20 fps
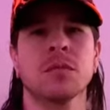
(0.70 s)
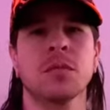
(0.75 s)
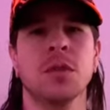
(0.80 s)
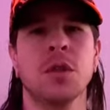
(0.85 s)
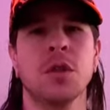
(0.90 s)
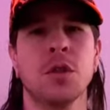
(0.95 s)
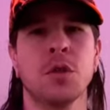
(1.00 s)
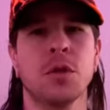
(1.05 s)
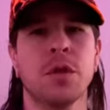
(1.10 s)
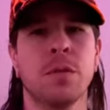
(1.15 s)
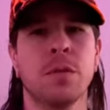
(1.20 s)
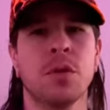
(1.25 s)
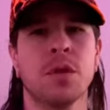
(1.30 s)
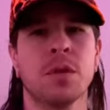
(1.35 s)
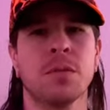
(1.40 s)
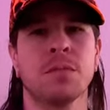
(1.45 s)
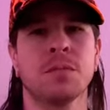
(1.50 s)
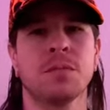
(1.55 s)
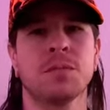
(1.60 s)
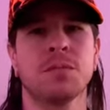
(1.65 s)
Hello, Libra.
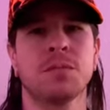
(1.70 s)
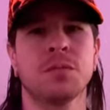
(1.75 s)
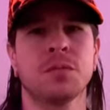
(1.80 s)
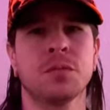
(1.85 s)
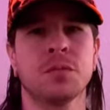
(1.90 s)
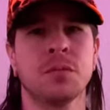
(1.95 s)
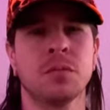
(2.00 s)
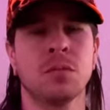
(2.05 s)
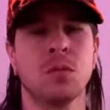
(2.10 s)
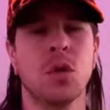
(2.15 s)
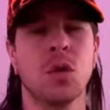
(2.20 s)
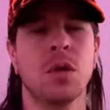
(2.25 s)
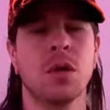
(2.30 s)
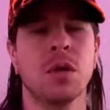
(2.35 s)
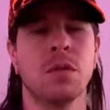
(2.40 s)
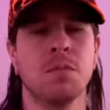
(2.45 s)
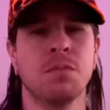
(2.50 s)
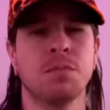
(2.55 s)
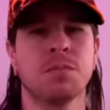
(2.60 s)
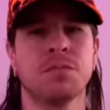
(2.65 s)

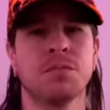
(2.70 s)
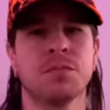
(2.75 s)
Welcome.